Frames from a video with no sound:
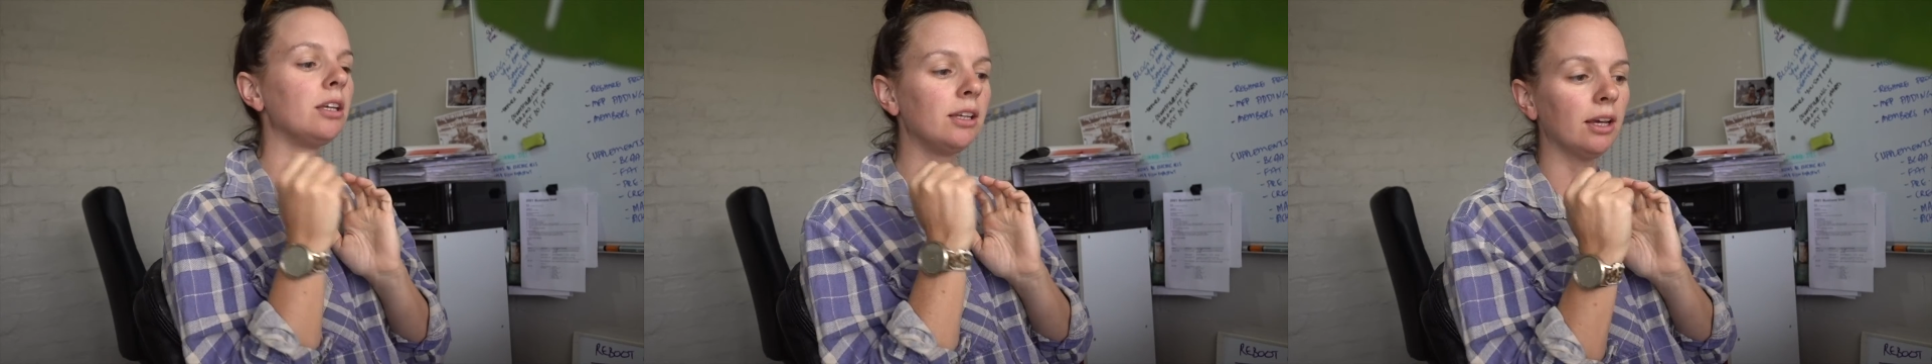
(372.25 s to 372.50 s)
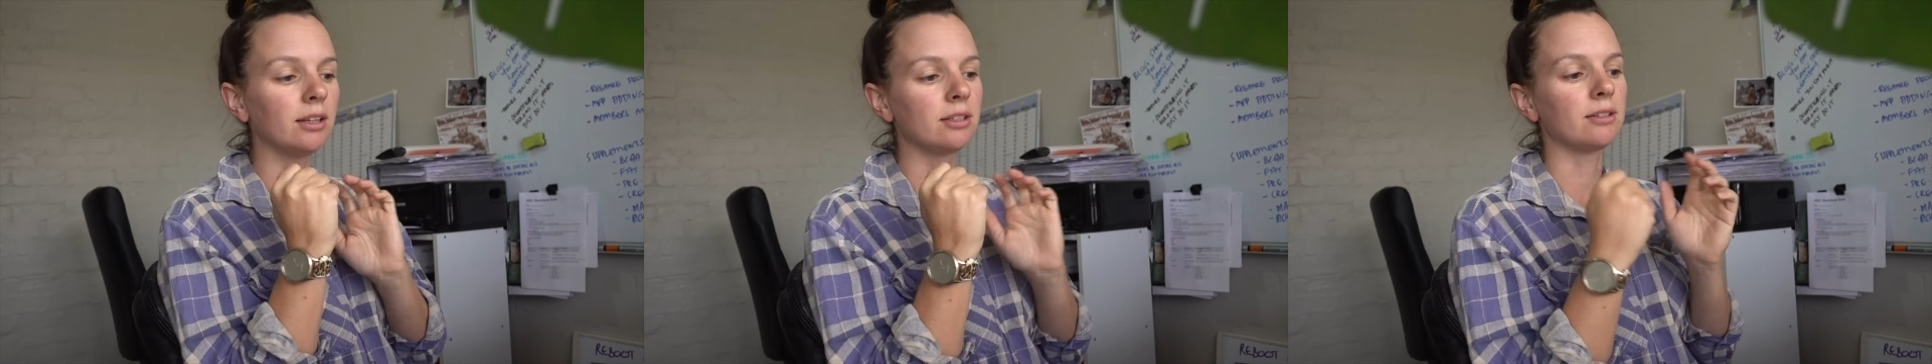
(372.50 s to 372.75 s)

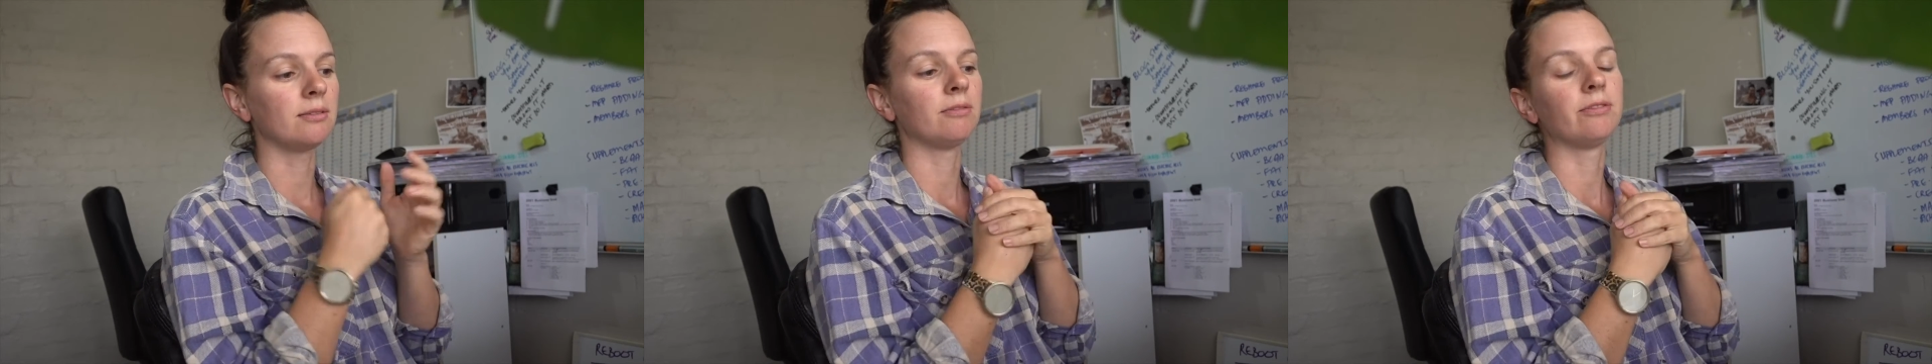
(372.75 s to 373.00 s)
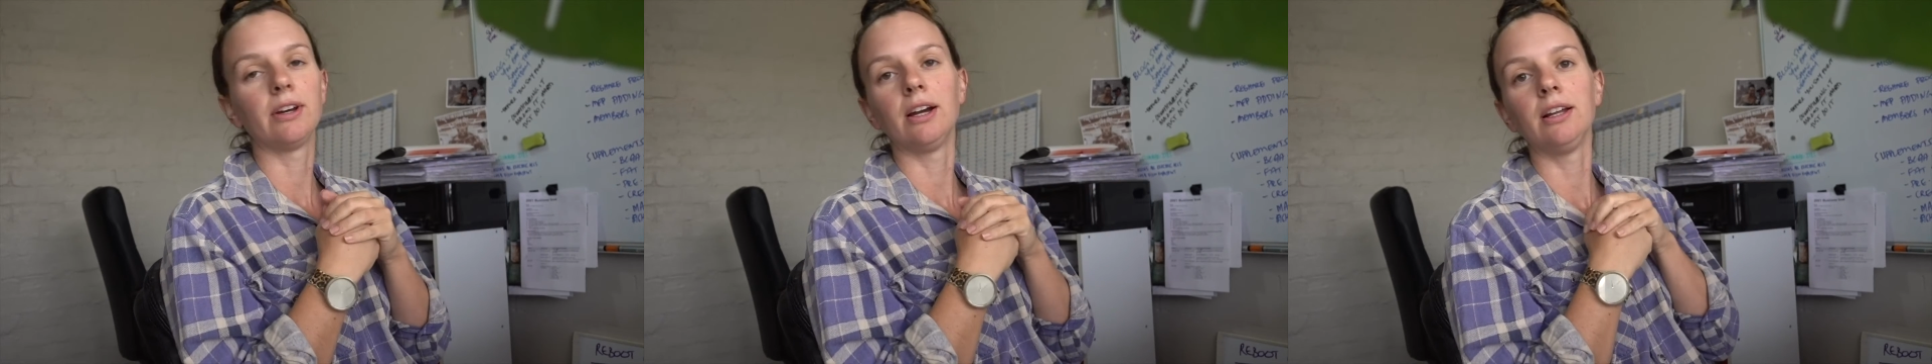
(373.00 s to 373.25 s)
yes, I'm
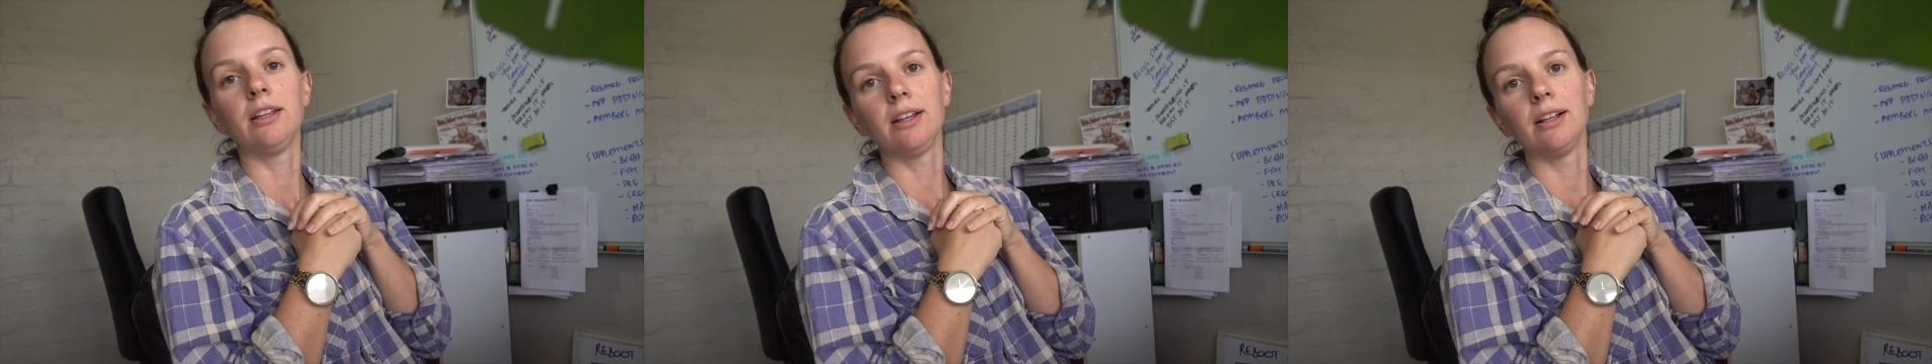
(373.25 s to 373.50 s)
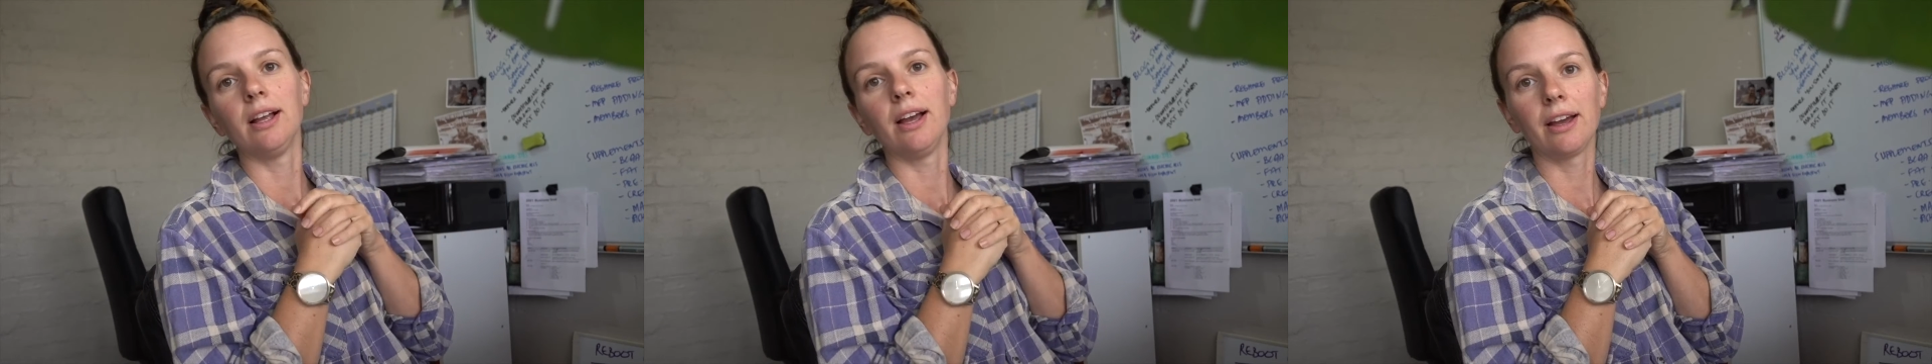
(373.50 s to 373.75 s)
finally
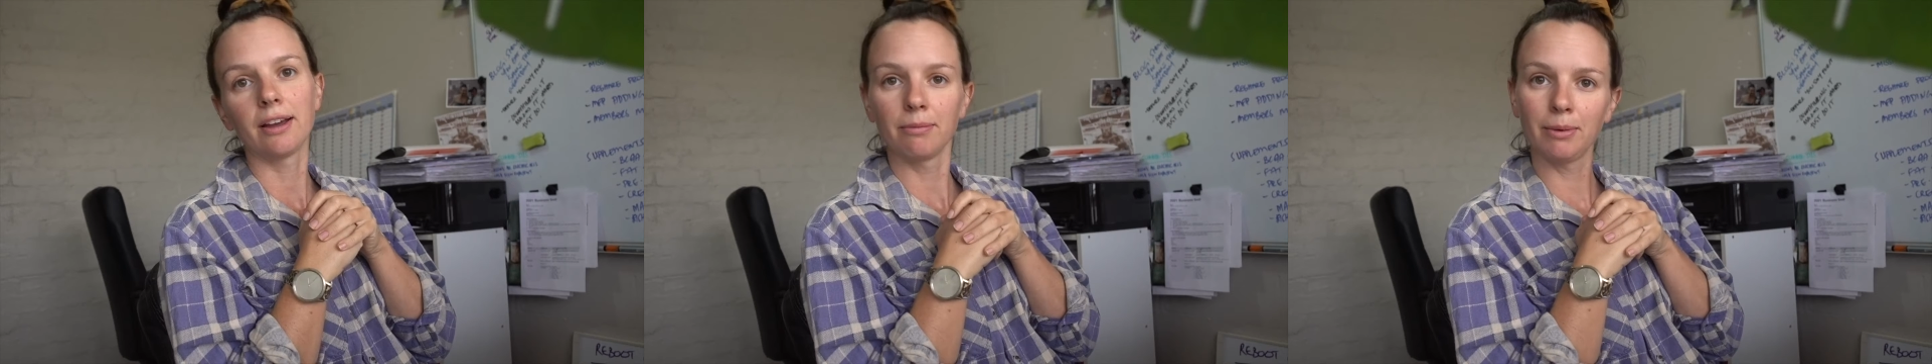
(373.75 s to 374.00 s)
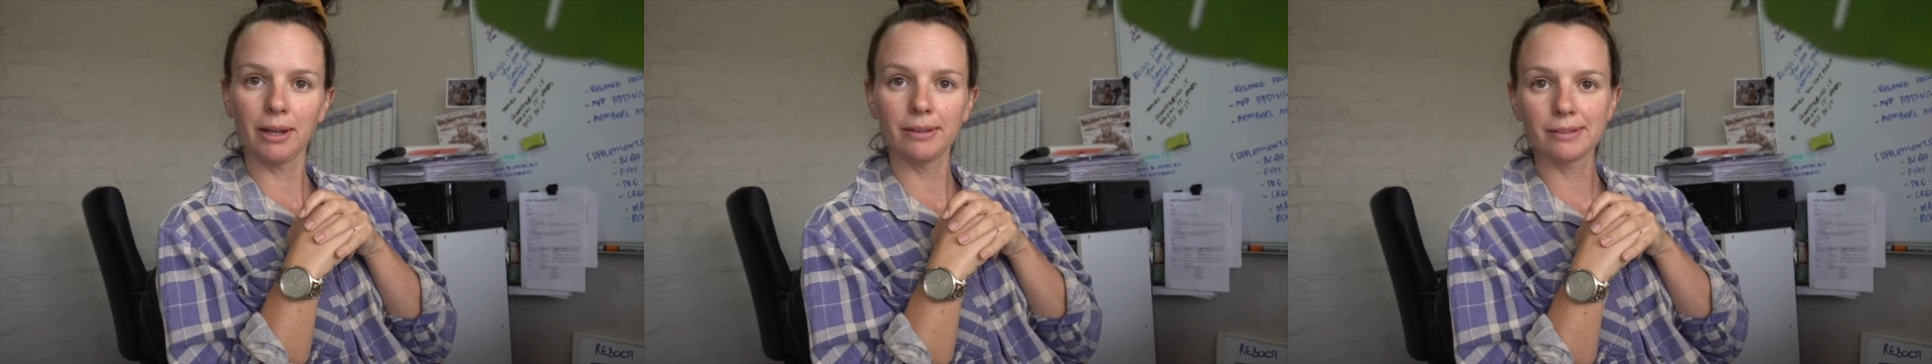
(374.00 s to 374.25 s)
like
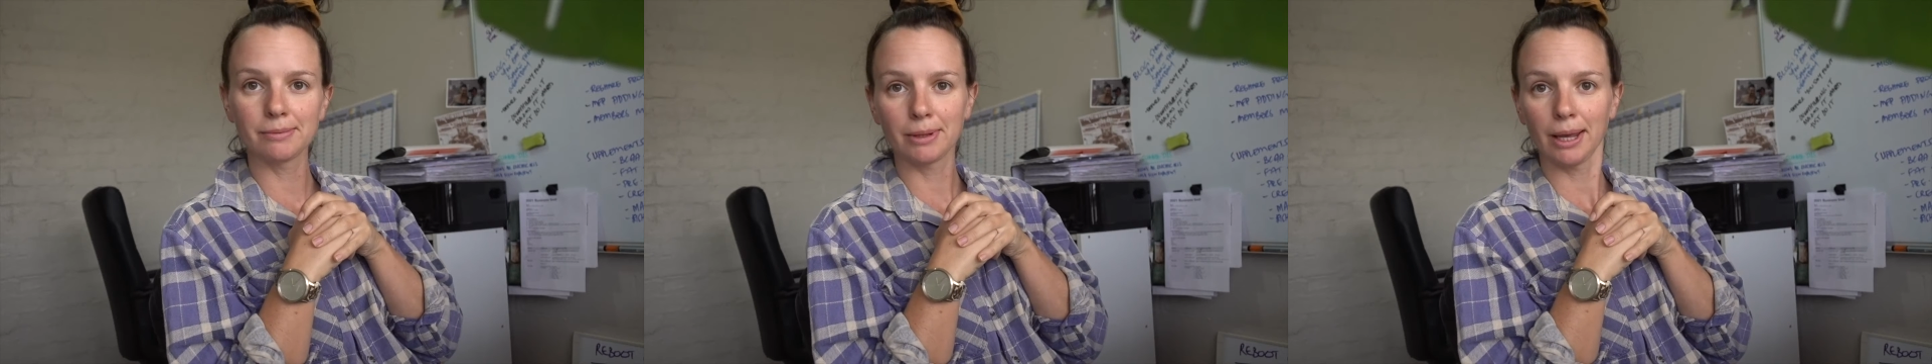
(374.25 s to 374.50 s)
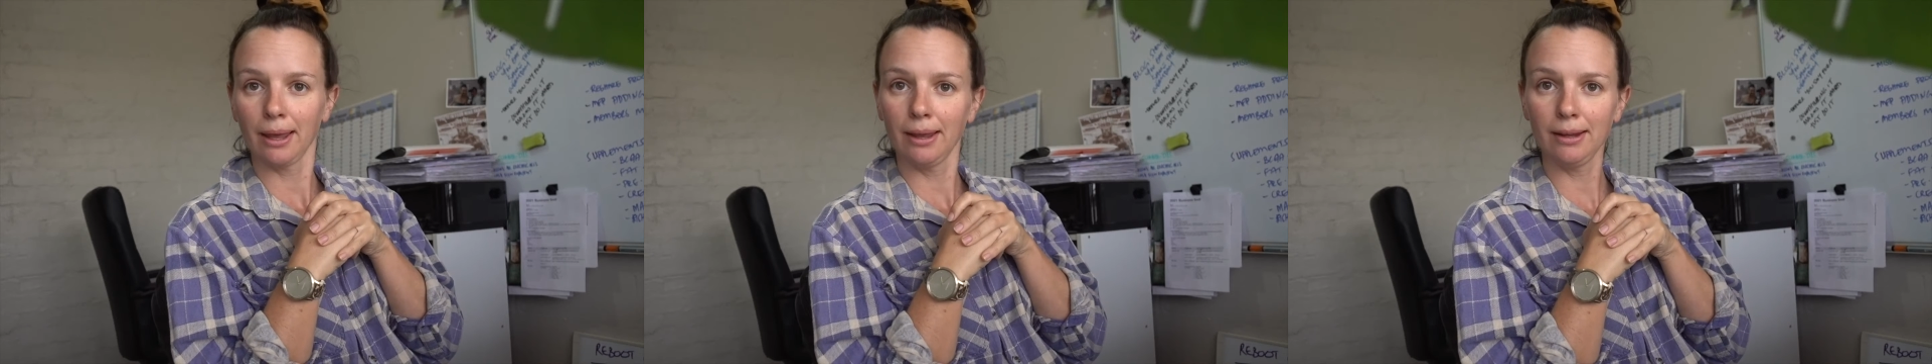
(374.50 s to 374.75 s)
making some
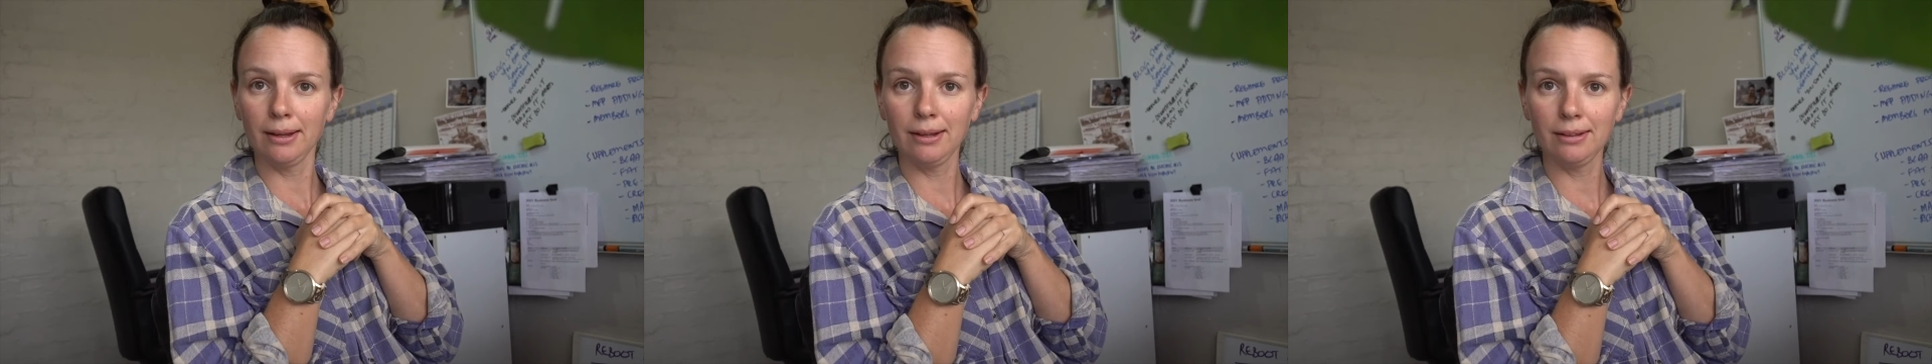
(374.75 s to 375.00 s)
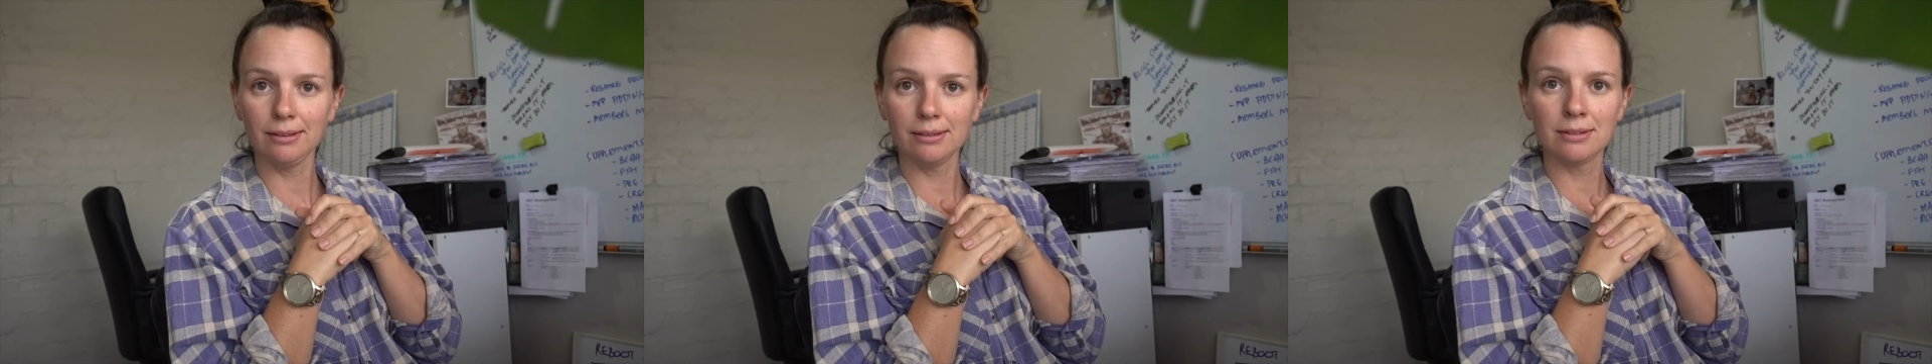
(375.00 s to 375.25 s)

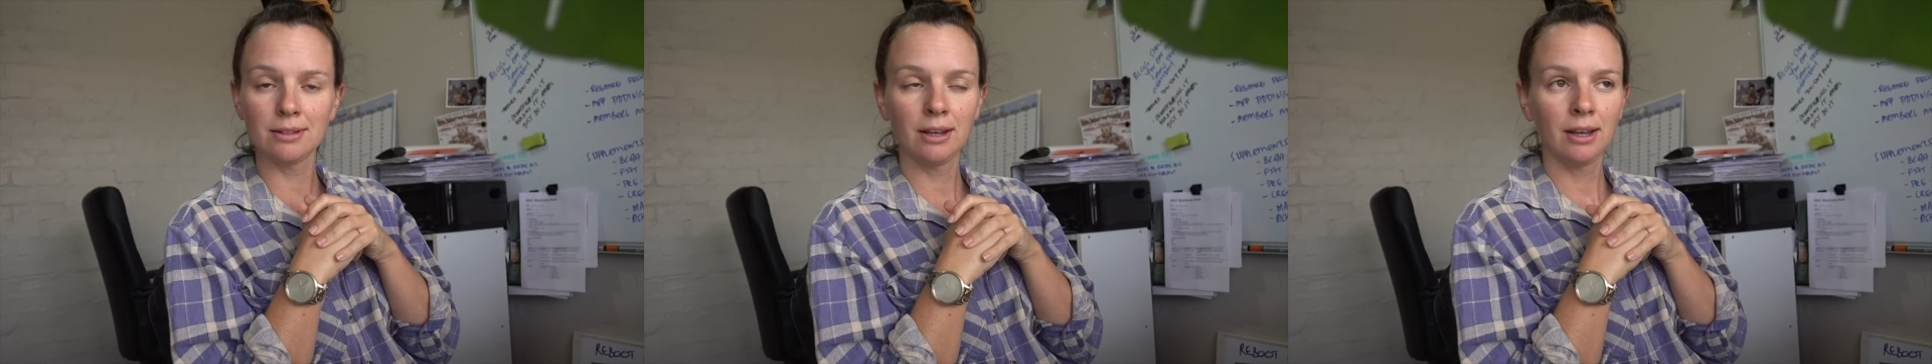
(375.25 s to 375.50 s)
gains.